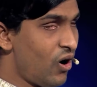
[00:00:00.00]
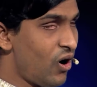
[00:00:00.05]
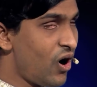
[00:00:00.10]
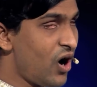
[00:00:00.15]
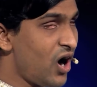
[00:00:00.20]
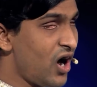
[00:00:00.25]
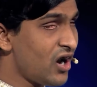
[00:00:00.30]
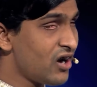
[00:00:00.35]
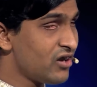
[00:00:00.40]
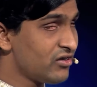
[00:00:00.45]

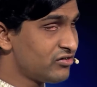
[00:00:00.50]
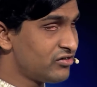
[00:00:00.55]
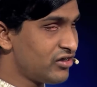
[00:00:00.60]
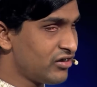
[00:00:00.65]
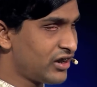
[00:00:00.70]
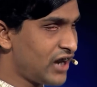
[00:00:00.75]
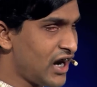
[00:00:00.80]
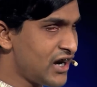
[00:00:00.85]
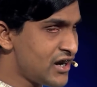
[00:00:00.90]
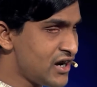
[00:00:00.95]
or
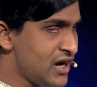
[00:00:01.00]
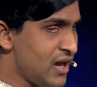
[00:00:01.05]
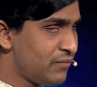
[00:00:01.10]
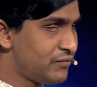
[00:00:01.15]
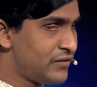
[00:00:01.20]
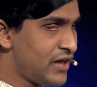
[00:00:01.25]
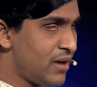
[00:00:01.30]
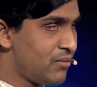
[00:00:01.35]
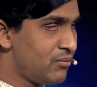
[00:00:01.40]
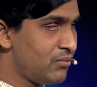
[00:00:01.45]
get rid
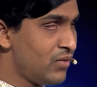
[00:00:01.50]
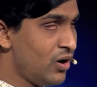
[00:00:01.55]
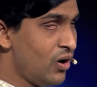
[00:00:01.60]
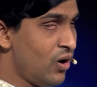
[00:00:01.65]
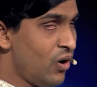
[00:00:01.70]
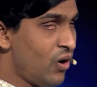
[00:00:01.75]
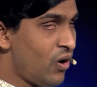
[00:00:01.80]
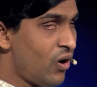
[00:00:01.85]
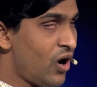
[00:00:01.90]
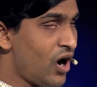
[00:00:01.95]
of them,
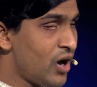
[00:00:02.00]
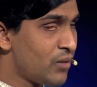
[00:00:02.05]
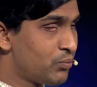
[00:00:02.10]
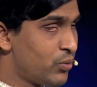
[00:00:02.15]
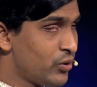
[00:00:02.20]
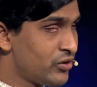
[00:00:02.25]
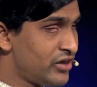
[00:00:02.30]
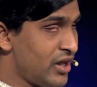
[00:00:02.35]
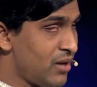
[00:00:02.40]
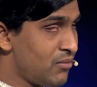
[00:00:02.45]
or
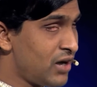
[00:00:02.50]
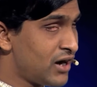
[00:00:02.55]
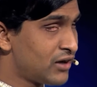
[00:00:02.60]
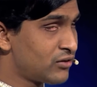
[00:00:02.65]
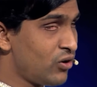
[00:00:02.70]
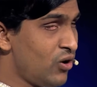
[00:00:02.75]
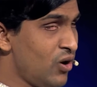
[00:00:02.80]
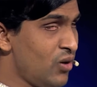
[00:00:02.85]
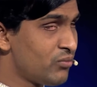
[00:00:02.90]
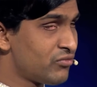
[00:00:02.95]
put them
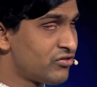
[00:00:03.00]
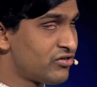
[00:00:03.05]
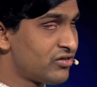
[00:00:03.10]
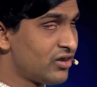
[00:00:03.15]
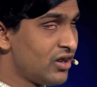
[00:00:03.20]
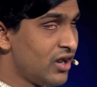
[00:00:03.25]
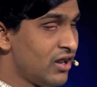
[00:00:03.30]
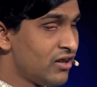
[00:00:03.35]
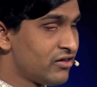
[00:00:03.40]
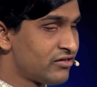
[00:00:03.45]
at
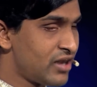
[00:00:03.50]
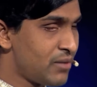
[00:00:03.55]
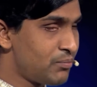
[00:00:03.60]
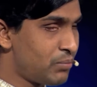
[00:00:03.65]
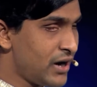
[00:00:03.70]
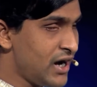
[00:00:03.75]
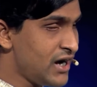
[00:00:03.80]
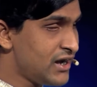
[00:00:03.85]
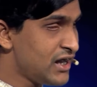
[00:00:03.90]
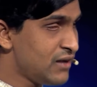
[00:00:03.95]
homes,
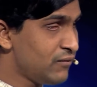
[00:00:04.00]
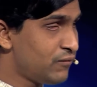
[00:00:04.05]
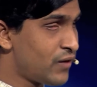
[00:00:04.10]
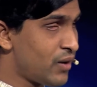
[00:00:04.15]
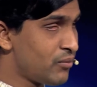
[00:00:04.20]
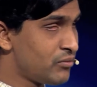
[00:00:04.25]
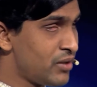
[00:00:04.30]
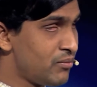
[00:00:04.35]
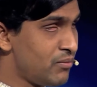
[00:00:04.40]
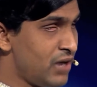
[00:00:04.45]
separating
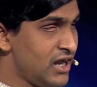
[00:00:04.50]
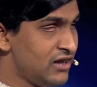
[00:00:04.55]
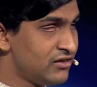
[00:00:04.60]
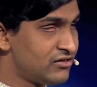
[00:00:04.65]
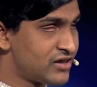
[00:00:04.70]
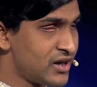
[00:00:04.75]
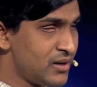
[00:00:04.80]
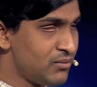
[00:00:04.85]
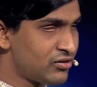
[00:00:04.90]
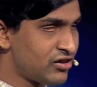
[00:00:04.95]
from the
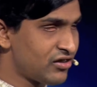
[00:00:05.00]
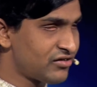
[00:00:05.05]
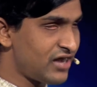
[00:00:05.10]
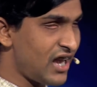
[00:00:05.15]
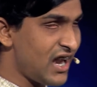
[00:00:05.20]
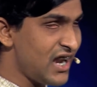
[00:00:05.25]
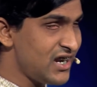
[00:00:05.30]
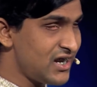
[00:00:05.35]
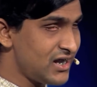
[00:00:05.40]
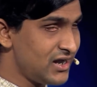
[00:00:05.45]
mainstream
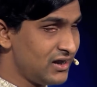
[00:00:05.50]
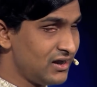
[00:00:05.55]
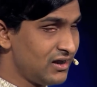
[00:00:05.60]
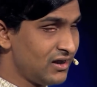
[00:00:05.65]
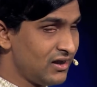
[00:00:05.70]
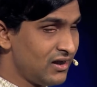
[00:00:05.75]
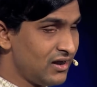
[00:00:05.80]
society.